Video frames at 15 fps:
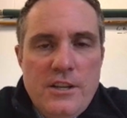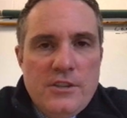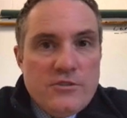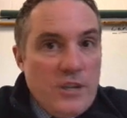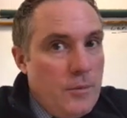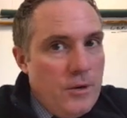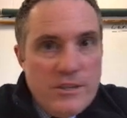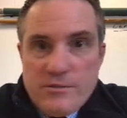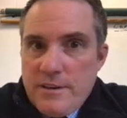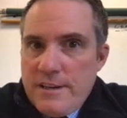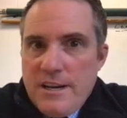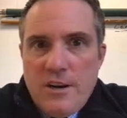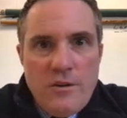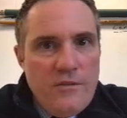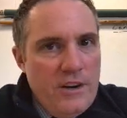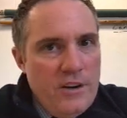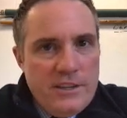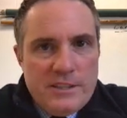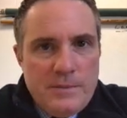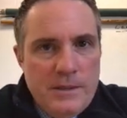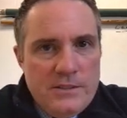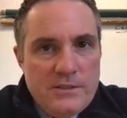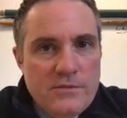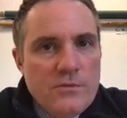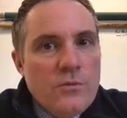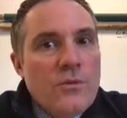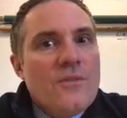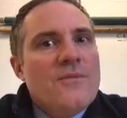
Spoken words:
Strawberries right now are very expensive. We're